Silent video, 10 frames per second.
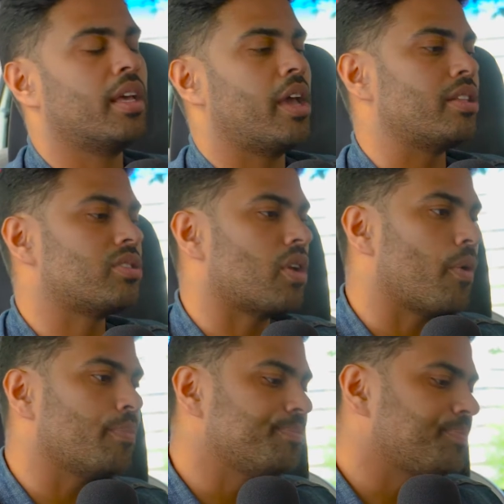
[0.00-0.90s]
And
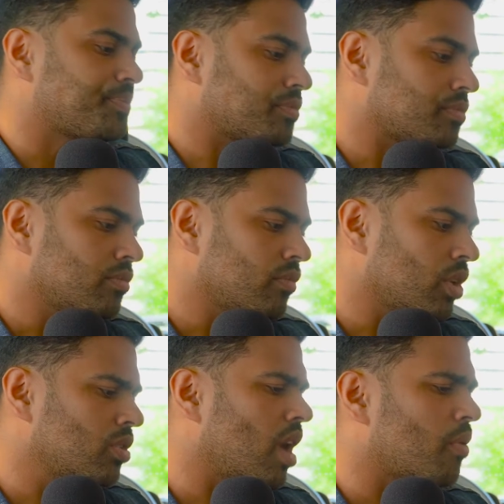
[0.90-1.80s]
so,
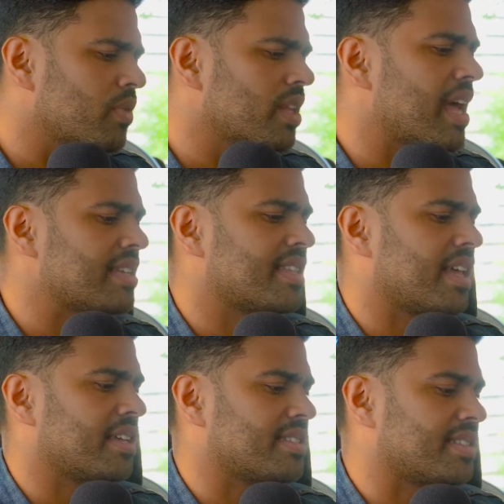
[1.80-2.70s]
I realized that
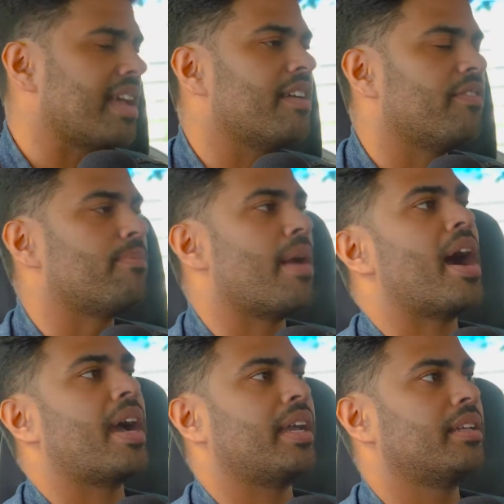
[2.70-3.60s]
a state of
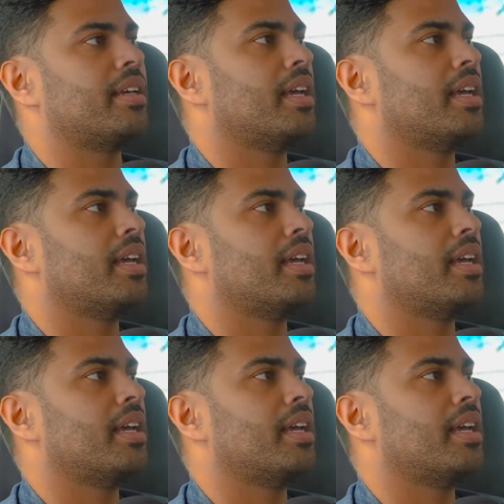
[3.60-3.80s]
mind